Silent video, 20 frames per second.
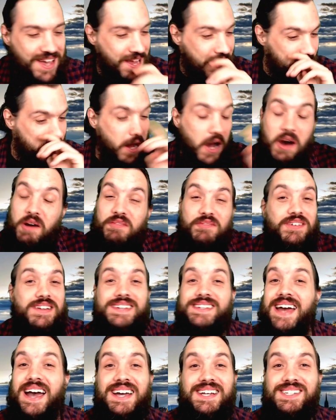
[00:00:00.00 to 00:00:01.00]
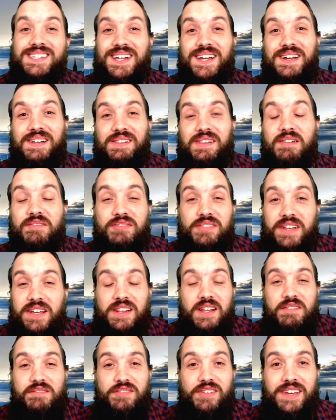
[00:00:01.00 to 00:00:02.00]
No, fantastic. Lovely,
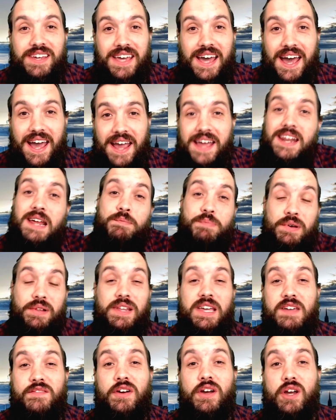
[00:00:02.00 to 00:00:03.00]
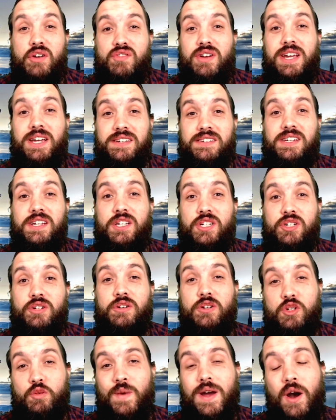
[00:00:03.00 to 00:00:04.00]
lovely guy, and I believe a great teacher
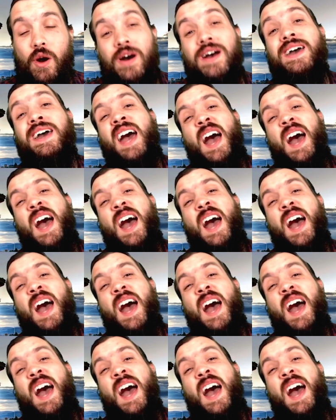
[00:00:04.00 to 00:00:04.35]
as well.